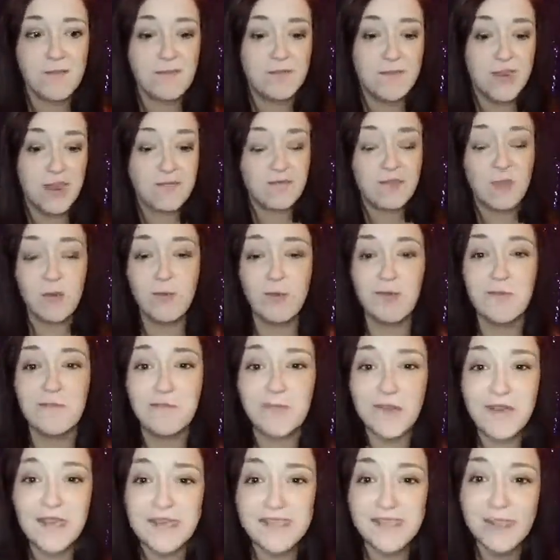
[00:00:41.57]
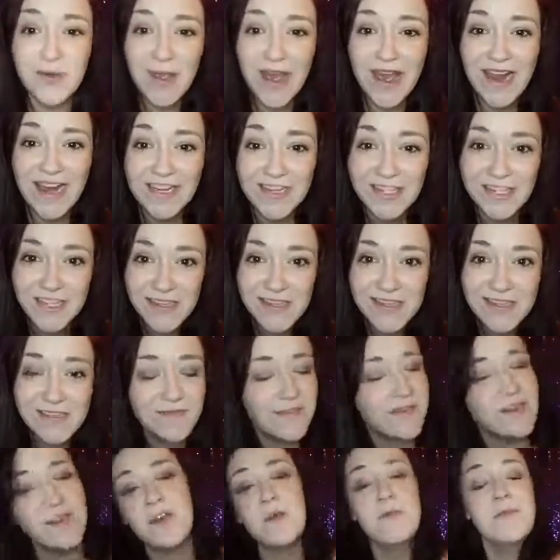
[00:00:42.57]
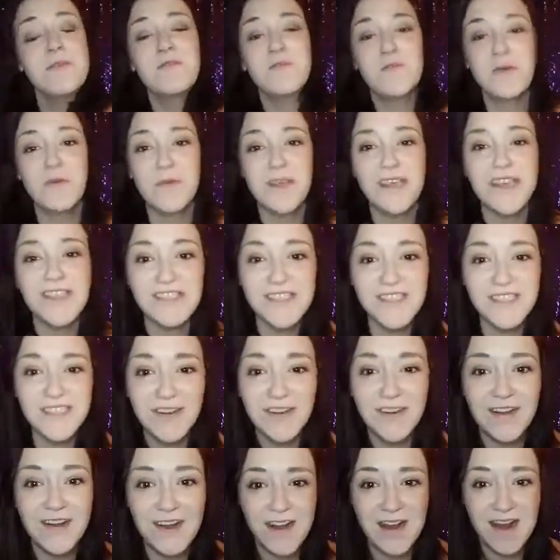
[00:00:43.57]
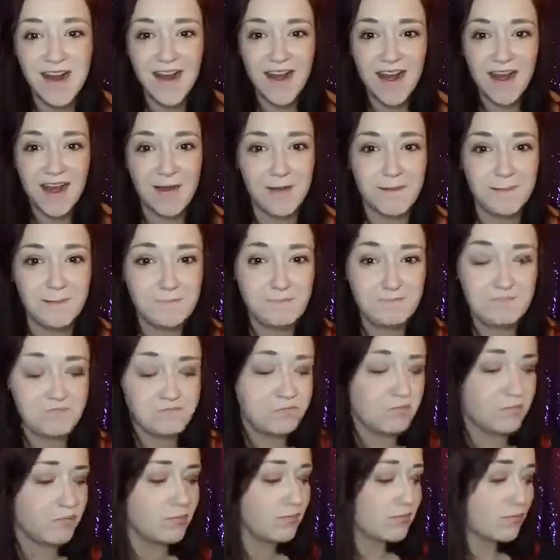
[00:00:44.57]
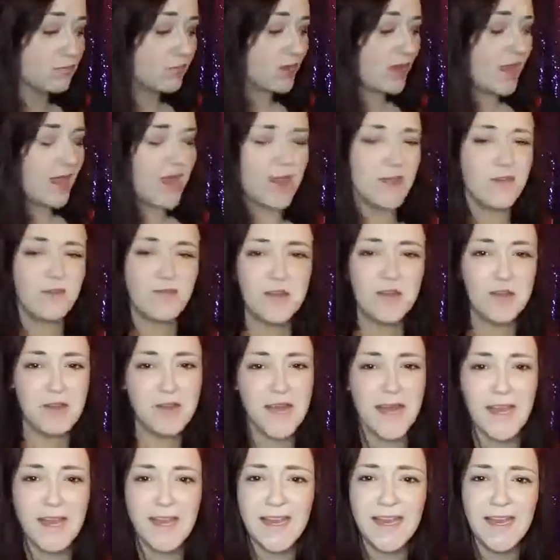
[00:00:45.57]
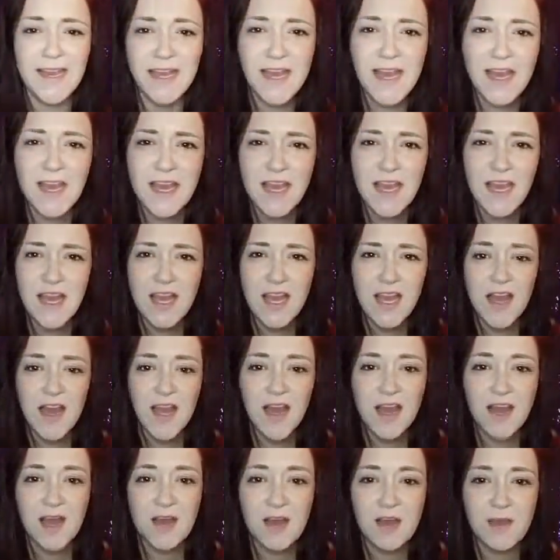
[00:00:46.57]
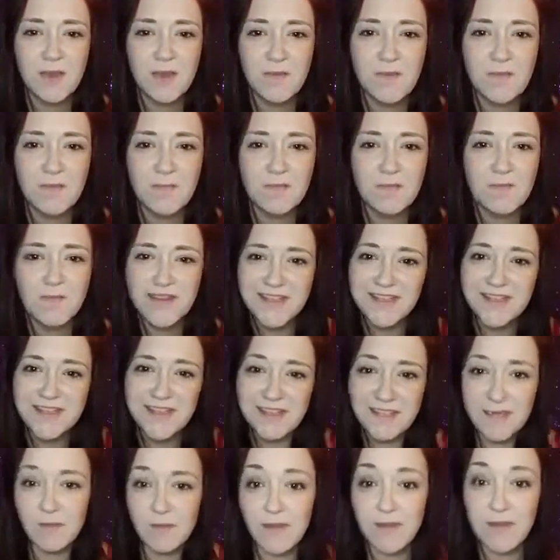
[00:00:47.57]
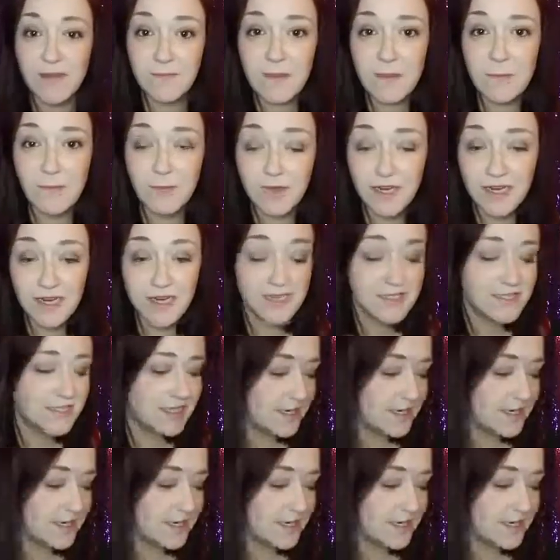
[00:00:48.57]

If you would please go ahead and share this video before we get started. I feel like this is something that people needed to